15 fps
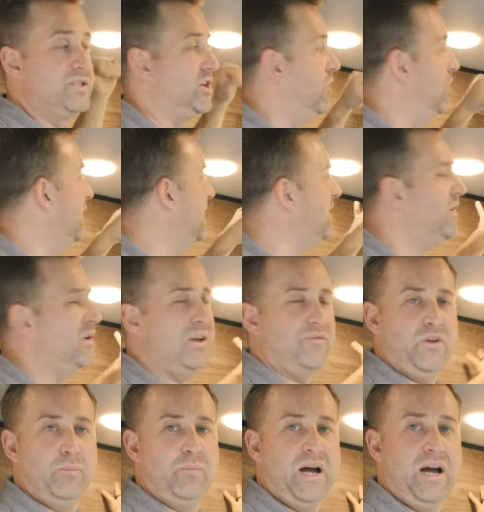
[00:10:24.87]
So even
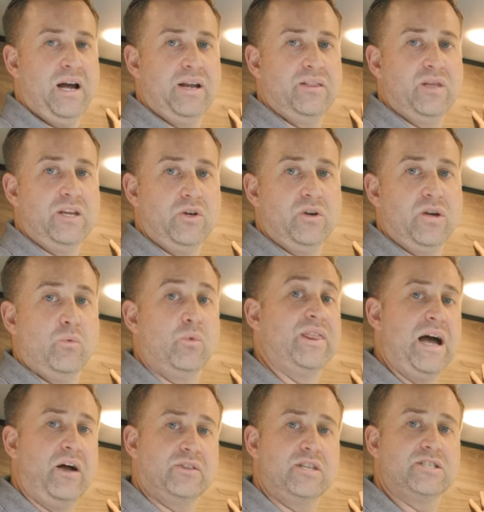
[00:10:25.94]
if you buy the unit
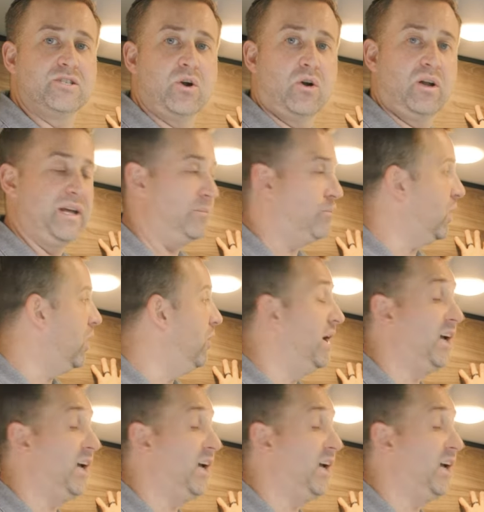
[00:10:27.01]
without the Starlink Pro,